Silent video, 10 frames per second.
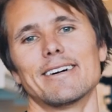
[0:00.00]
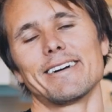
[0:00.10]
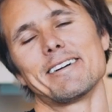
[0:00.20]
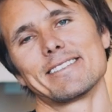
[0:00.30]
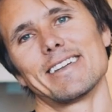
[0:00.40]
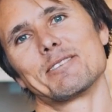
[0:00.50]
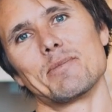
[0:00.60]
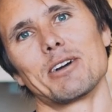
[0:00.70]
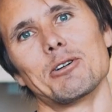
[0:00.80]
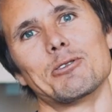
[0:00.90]
I guess
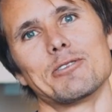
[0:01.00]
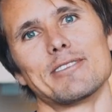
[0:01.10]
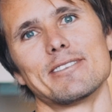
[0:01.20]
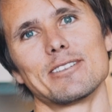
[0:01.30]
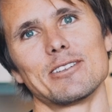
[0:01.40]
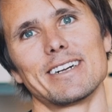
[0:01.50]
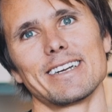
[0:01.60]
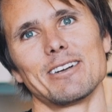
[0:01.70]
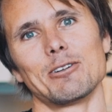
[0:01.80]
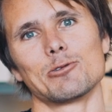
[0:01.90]
that's my goal, so that I
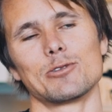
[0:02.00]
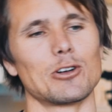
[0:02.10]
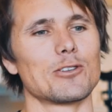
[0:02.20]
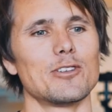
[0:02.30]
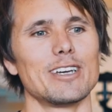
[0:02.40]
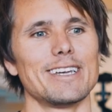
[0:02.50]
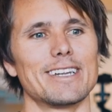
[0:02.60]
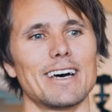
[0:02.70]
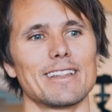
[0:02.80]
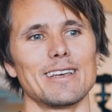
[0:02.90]
can go surfing
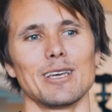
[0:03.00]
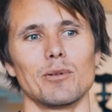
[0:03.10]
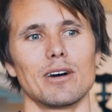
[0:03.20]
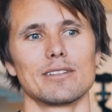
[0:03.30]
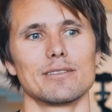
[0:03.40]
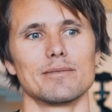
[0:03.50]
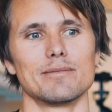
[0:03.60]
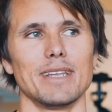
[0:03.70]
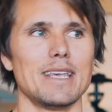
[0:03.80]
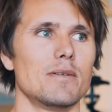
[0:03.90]
and not think about
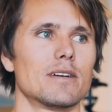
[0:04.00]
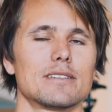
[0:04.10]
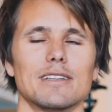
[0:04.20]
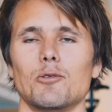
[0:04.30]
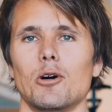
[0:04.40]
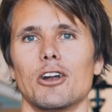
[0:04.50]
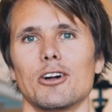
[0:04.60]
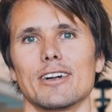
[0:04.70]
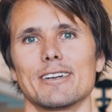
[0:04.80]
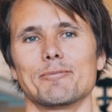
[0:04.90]
emails in the
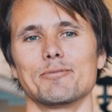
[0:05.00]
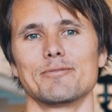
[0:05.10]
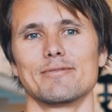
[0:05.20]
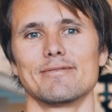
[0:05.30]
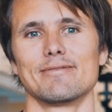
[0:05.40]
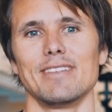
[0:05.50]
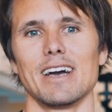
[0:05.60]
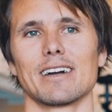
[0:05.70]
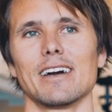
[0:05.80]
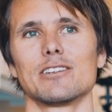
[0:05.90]
water, and
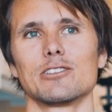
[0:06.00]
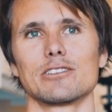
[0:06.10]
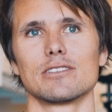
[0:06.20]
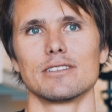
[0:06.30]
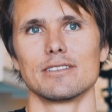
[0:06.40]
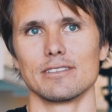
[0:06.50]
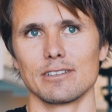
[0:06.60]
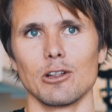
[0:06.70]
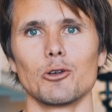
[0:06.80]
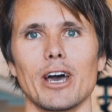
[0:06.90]
yeah, kind of just
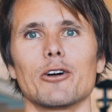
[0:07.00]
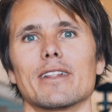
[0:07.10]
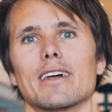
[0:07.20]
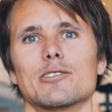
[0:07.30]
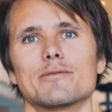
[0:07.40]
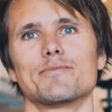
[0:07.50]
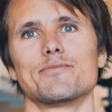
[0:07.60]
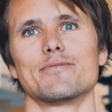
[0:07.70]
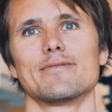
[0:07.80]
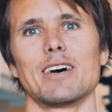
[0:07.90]
slow down a little.
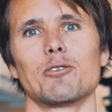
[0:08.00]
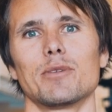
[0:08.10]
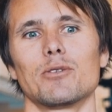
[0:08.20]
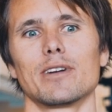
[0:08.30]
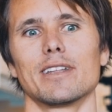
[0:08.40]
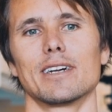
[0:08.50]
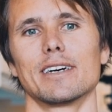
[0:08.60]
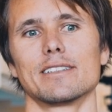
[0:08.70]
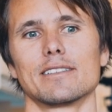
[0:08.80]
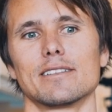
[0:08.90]
That would be really
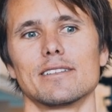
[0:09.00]
nice.